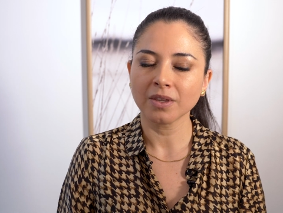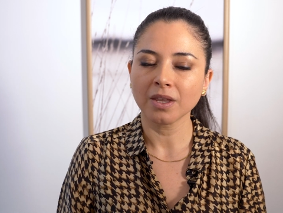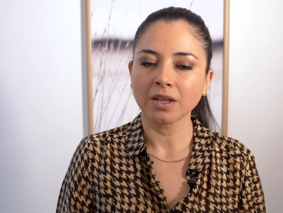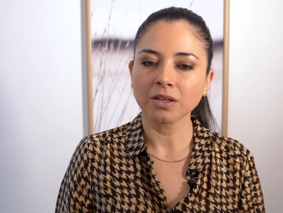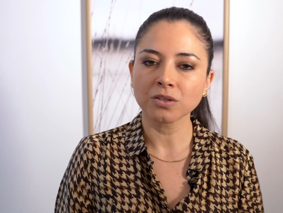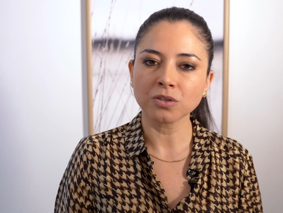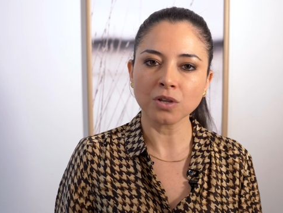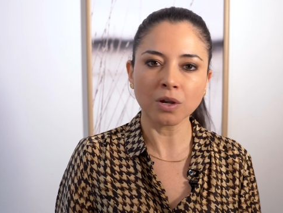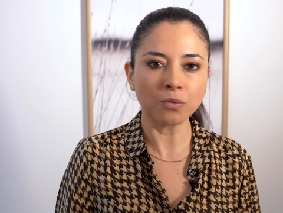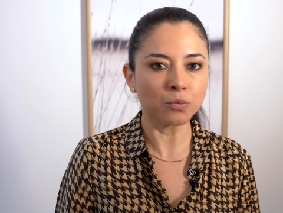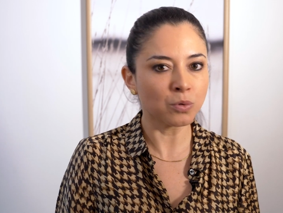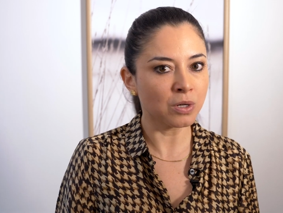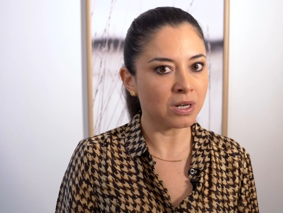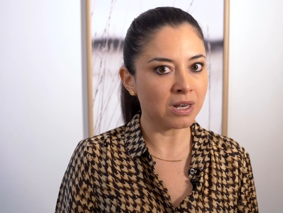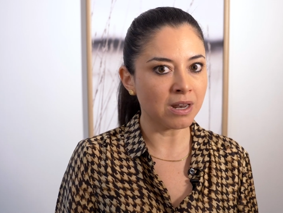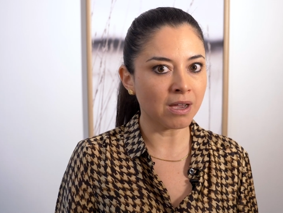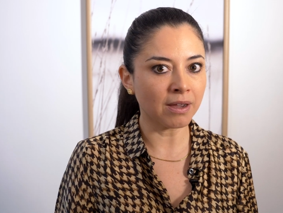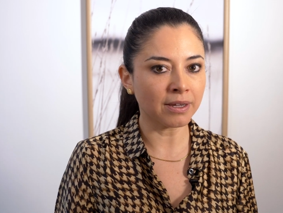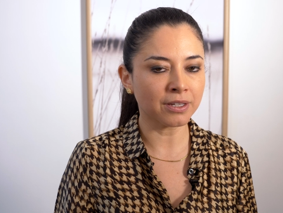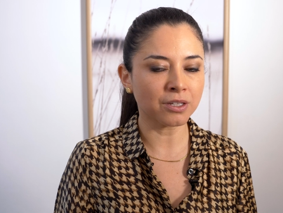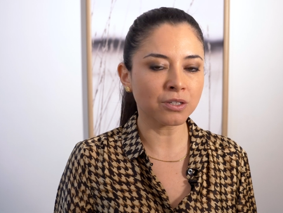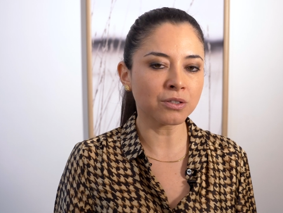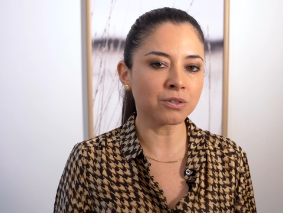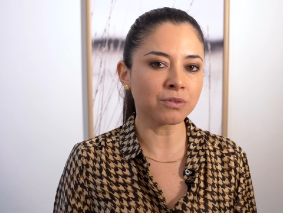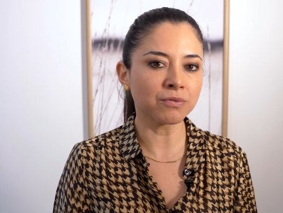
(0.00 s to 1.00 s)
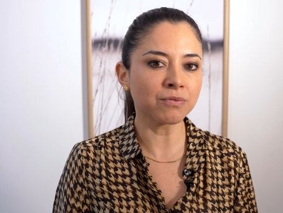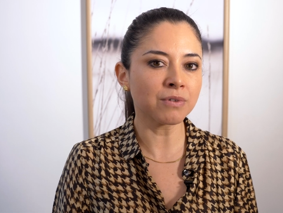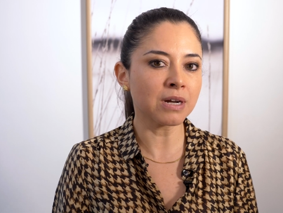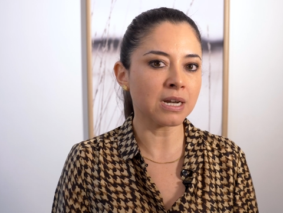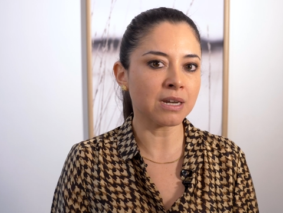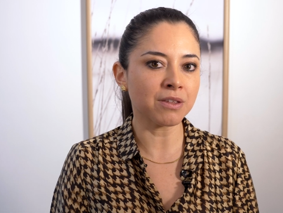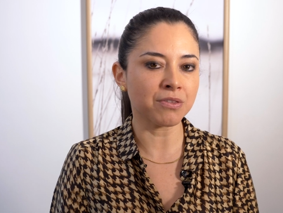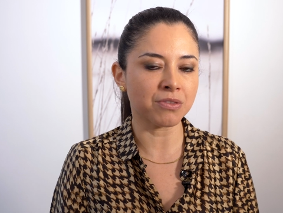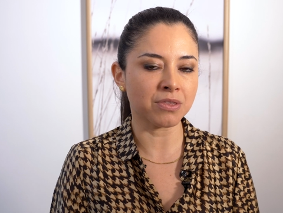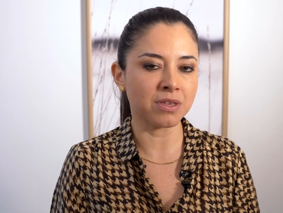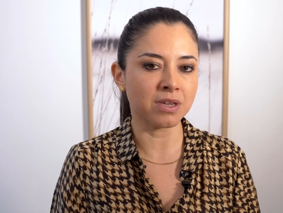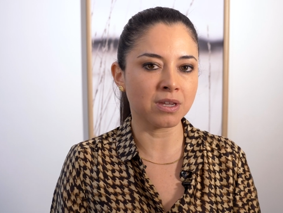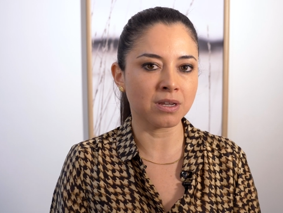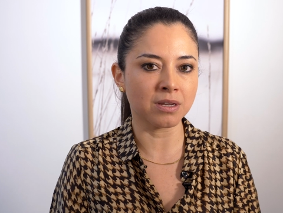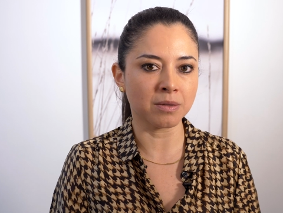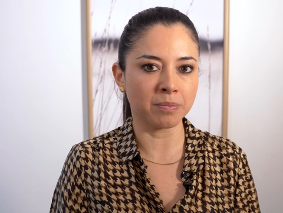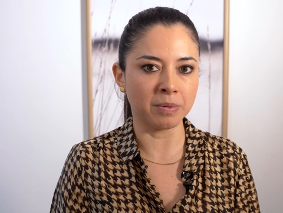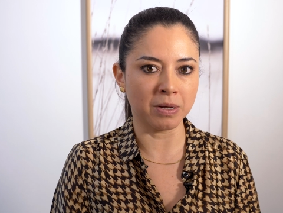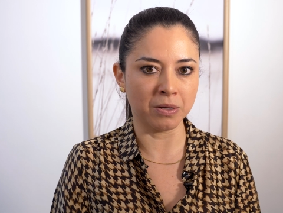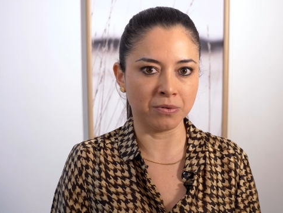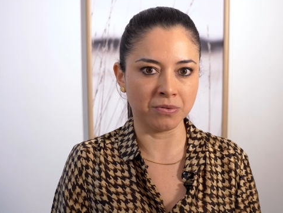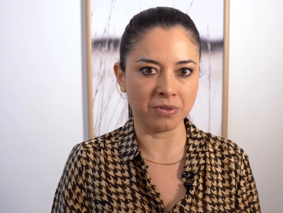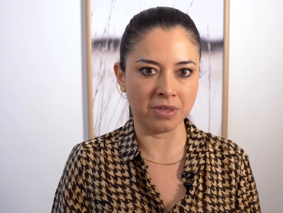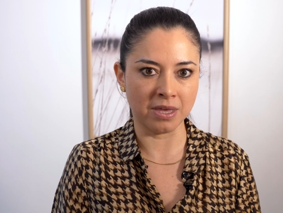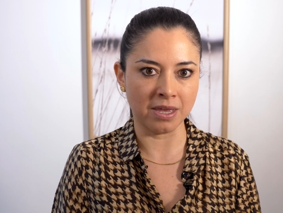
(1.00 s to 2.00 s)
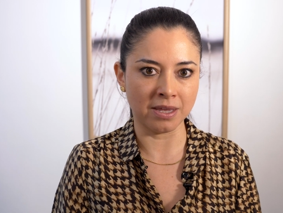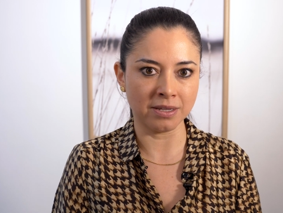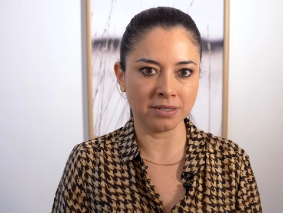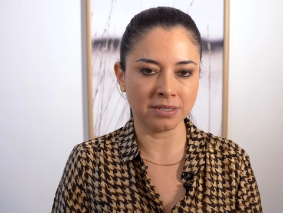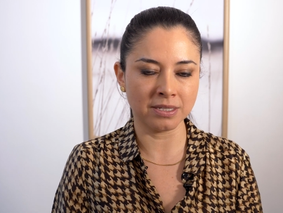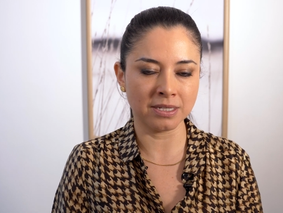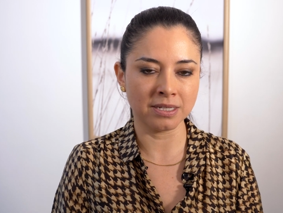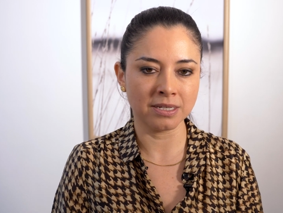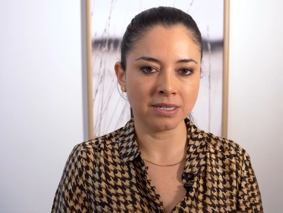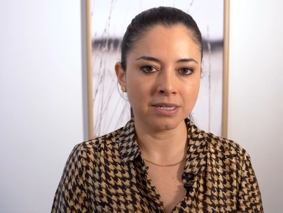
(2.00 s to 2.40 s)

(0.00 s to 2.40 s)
So I would like you to really think about that.